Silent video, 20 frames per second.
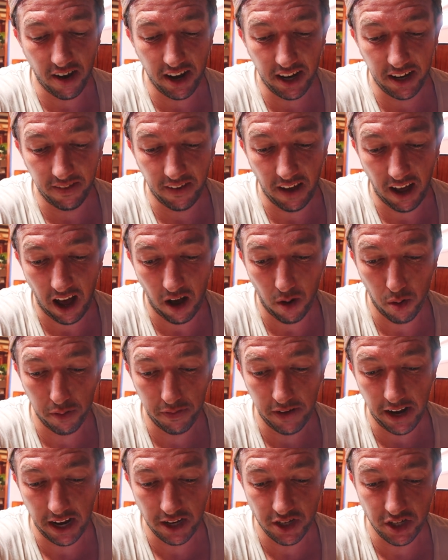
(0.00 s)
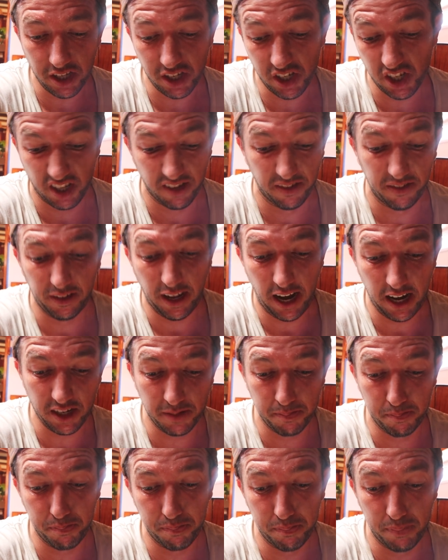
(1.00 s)
I reckon the hull of Nandji, this is the
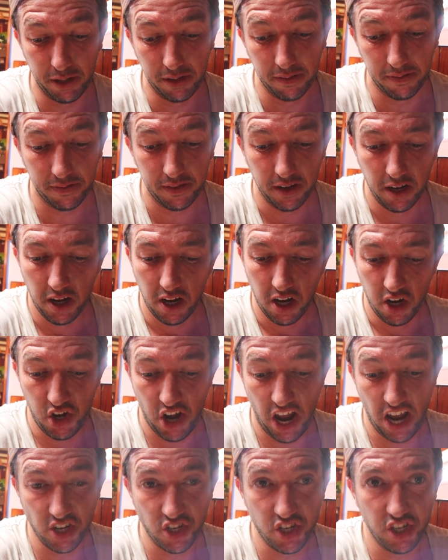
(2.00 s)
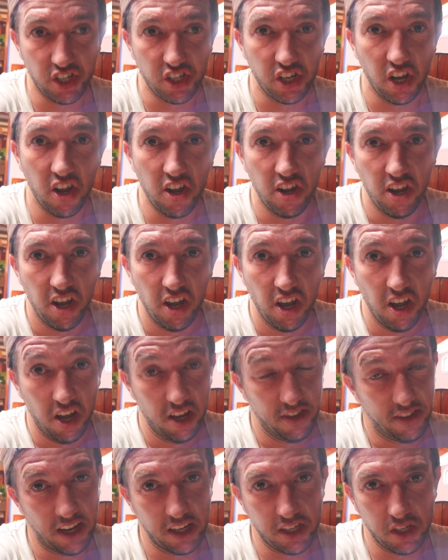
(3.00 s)
flattest bit of Nandji, so
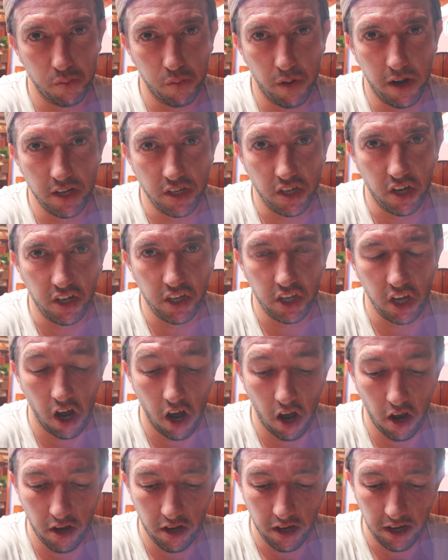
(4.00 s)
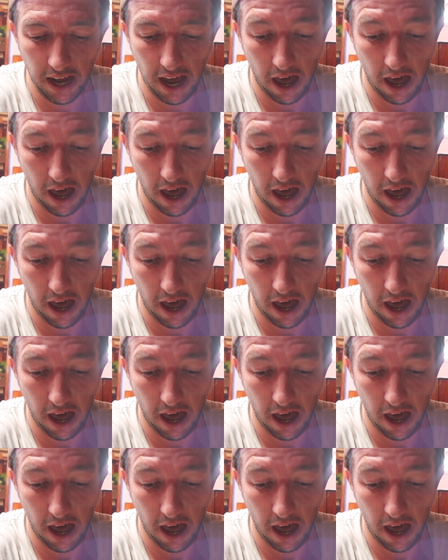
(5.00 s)
that's where it's going to go,